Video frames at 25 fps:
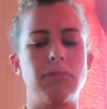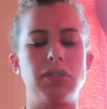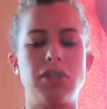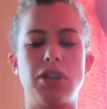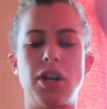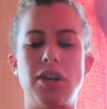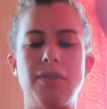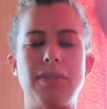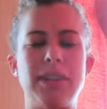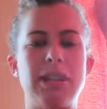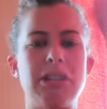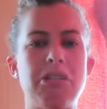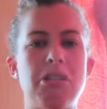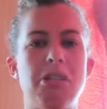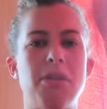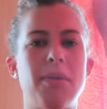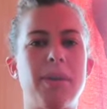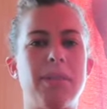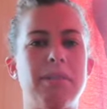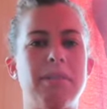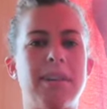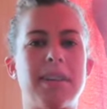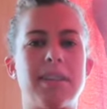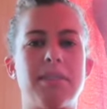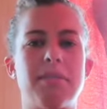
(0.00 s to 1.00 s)
don't really know where
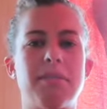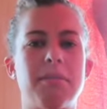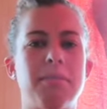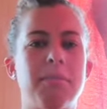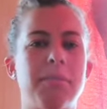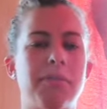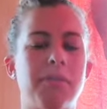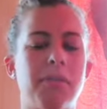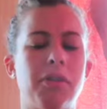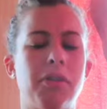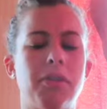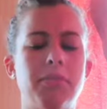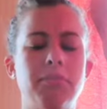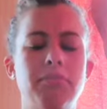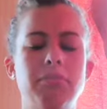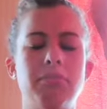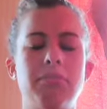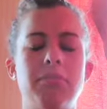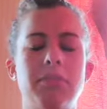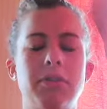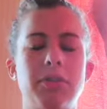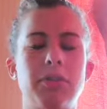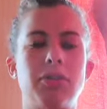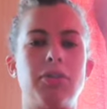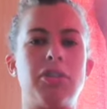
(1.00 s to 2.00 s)
the rest of them have gone
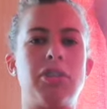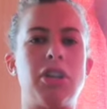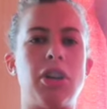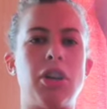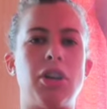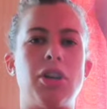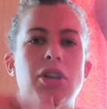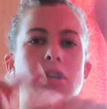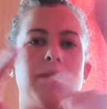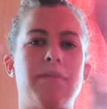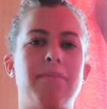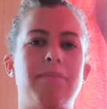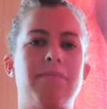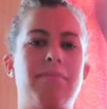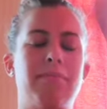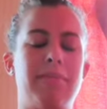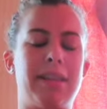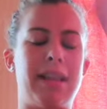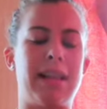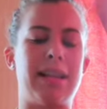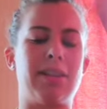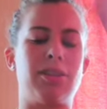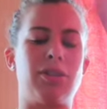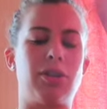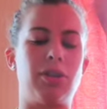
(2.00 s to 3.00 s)
so
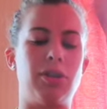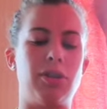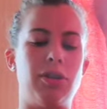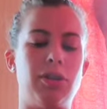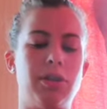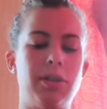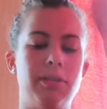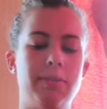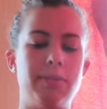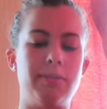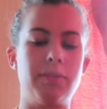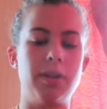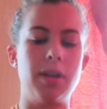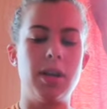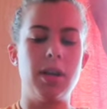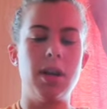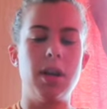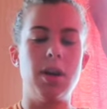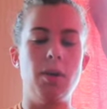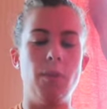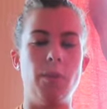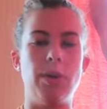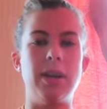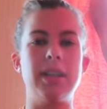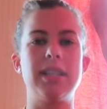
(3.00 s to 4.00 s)
that's good
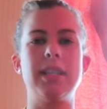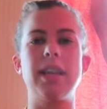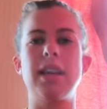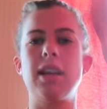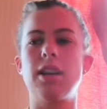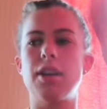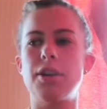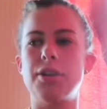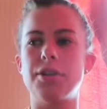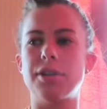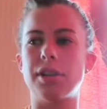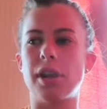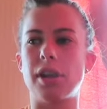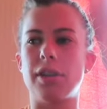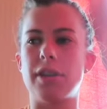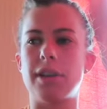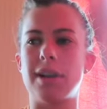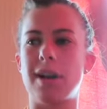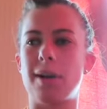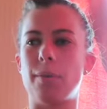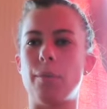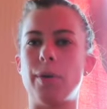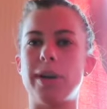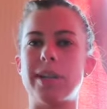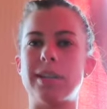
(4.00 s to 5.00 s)
when I say loads I
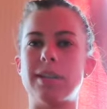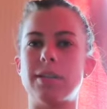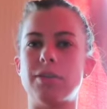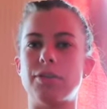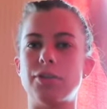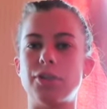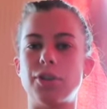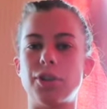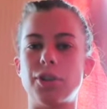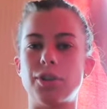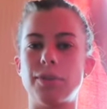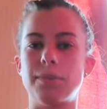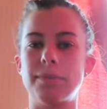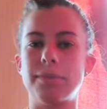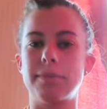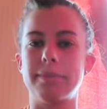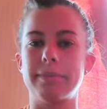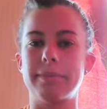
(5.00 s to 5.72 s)
think I'm waiting on two